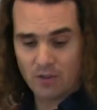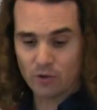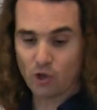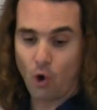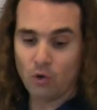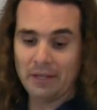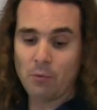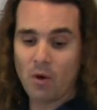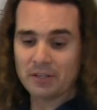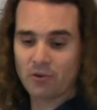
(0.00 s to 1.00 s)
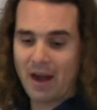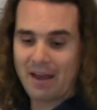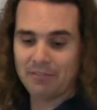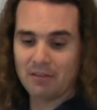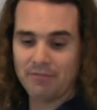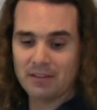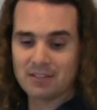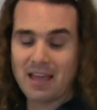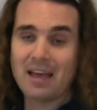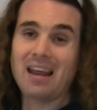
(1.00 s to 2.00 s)
There's only one graph that
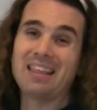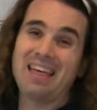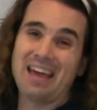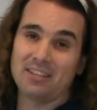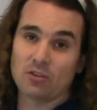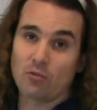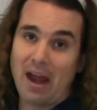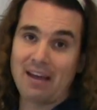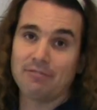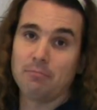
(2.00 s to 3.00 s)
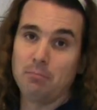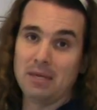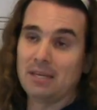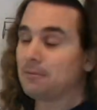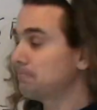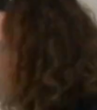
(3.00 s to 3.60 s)
fits that, and that is graph B.